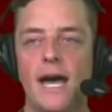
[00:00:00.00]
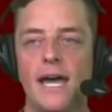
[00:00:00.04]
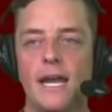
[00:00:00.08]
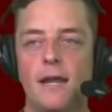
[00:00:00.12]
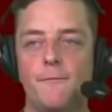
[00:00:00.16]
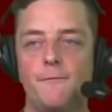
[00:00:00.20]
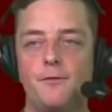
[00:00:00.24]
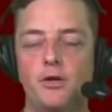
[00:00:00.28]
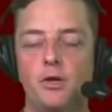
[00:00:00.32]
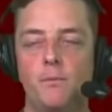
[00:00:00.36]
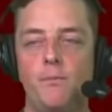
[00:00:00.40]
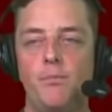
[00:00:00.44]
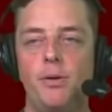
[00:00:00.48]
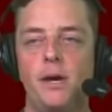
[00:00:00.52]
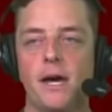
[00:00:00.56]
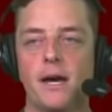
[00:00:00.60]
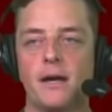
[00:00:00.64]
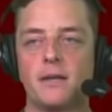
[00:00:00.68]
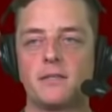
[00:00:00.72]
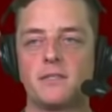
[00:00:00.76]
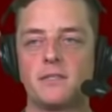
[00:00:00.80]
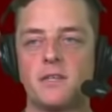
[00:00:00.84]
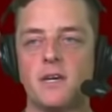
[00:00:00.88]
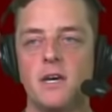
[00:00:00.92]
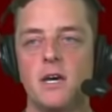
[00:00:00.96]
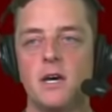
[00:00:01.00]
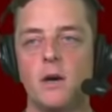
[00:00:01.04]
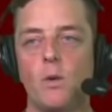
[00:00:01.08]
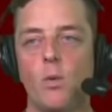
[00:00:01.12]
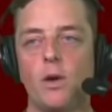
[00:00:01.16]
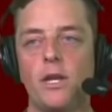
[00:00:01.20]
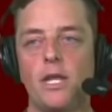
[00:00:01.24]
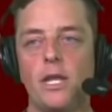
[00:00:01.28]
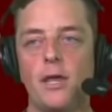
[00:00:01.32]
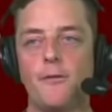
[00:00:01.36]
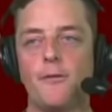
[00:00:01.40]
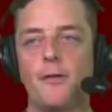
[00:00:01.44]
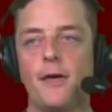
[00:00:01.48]
and a few picks,
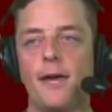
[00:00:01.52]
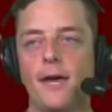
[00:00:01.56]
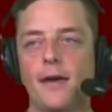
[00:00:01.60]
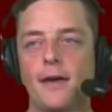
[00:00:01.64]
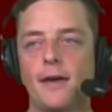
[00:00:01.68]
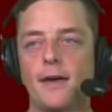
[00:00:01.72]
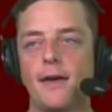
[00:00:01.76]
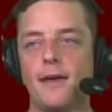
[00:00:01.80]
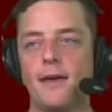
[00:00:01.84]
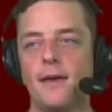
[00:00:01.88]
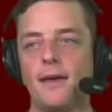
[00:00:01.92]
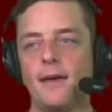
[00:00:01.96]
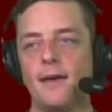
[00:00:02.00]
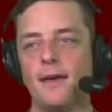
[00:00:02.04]
what do you think?